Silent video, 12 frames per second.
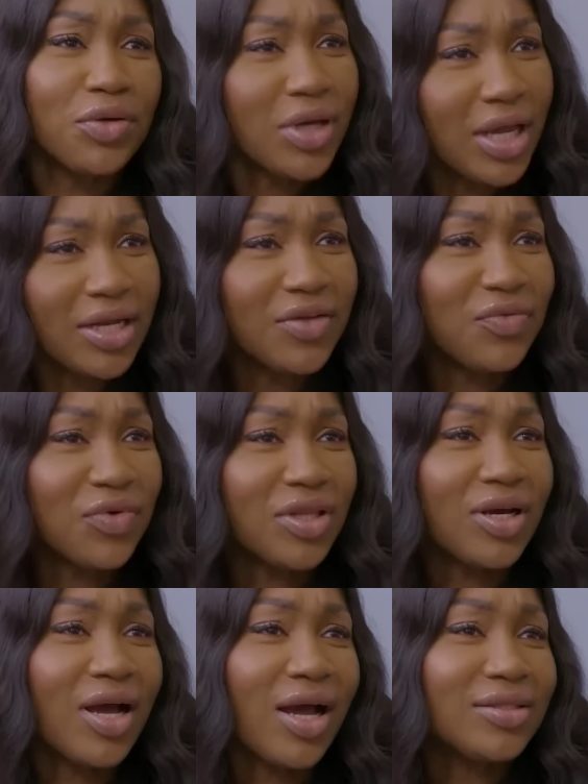You can leave with the
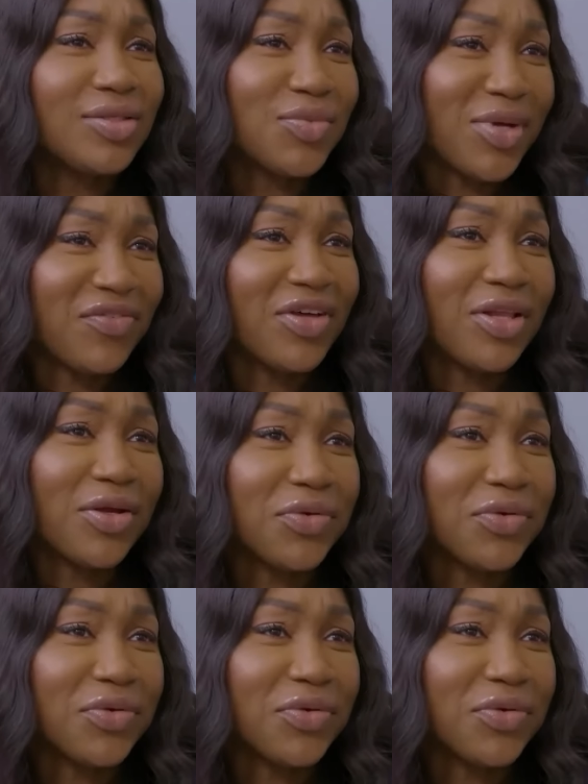car till my father